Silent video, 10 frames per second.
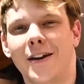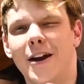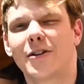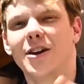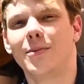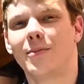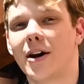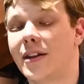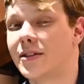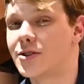Now keep in
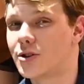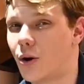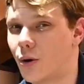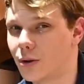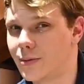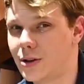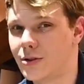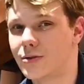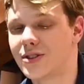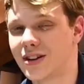mind that this should only be
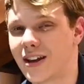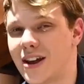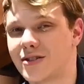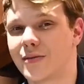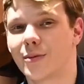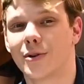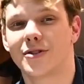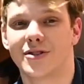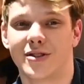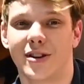used in the case of an
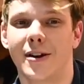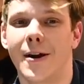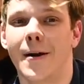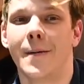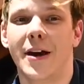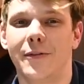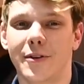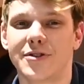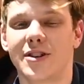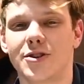emergency. If
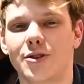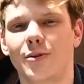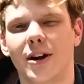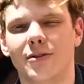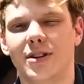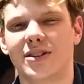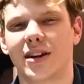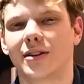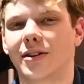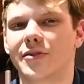there's an issue and you need to
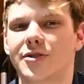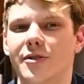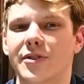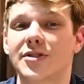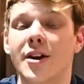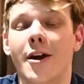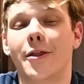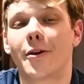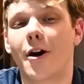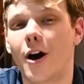get the lift serviced,
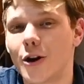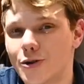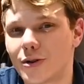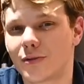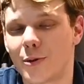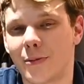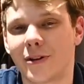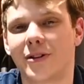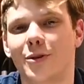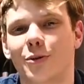there are hundreds of
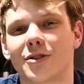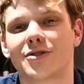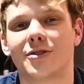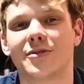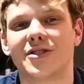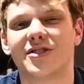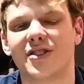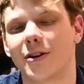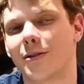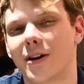mobility work services
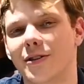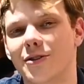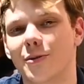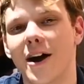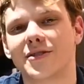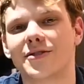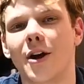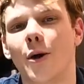centered around the US.